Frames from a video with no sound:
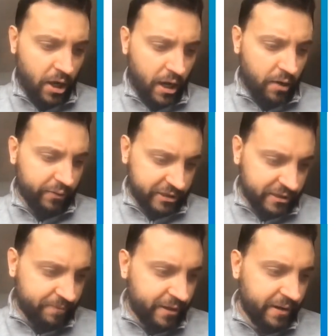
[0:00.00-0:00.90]
which
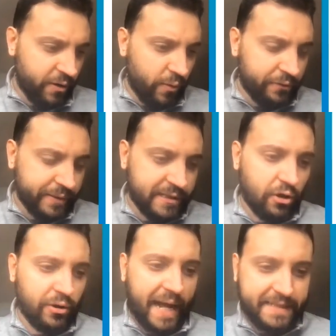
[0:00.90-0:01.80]
is mirroring what we
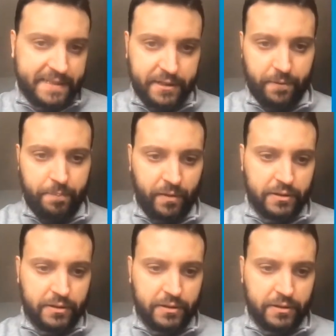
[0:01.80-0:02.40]
saw last year.